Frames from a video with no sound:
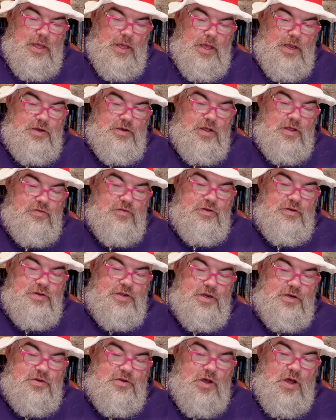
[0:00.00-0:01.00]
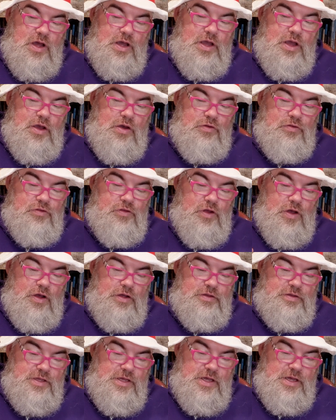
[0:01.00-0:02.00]
It doesn't tick tock, it goes
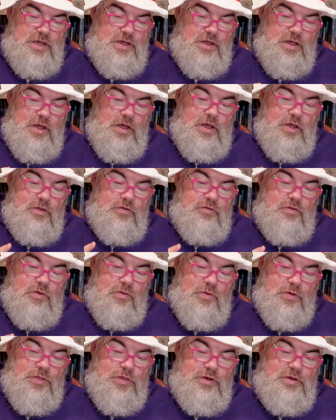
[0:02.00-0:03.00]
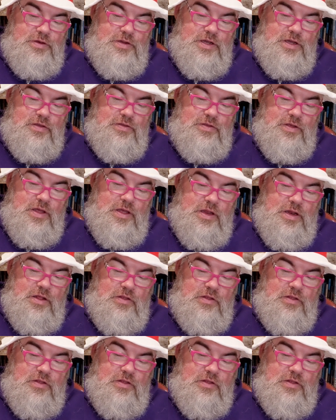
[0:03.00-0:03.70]
tock tick. So with the ticks in